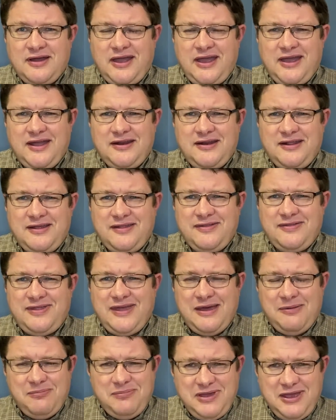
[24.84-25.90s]
And
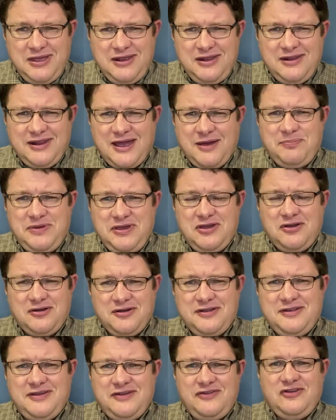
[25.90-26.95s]
that may not be a
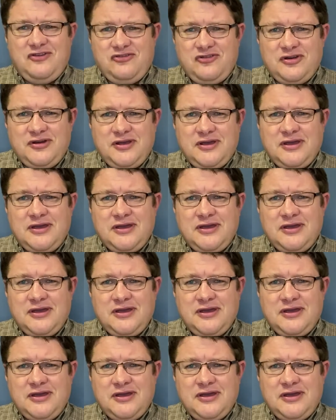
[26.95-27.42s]
good decision.